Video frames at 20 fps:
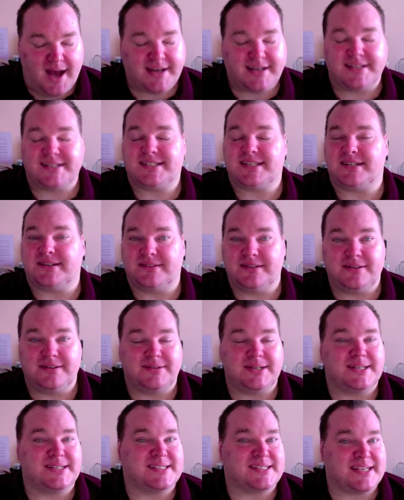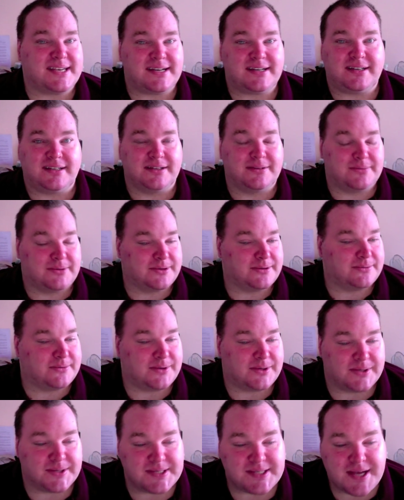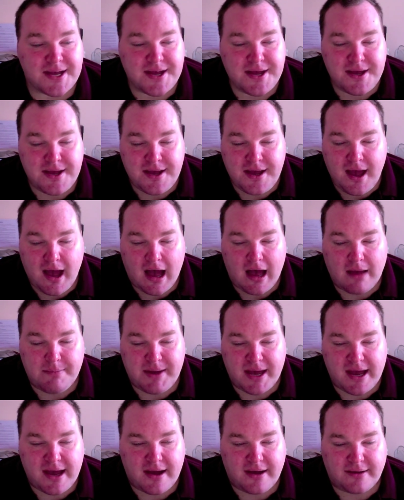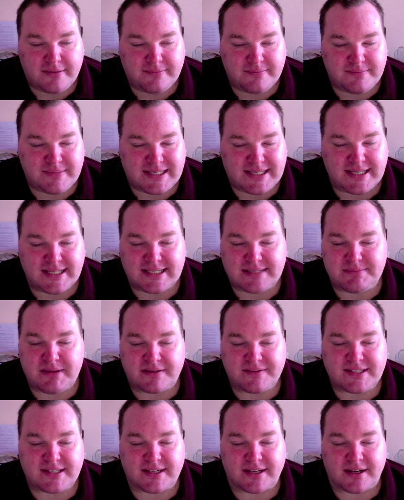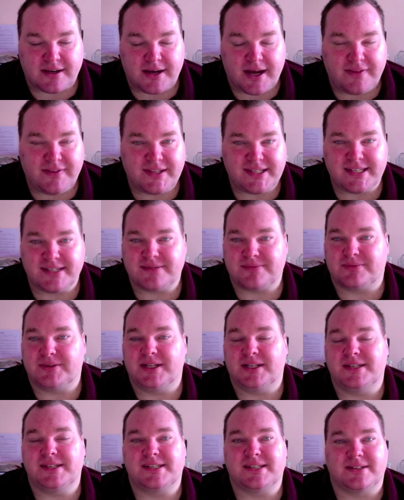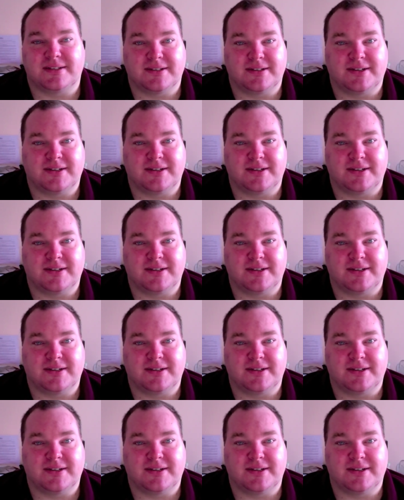can tell you exactly what it was. About 6 months ago, and this is really sort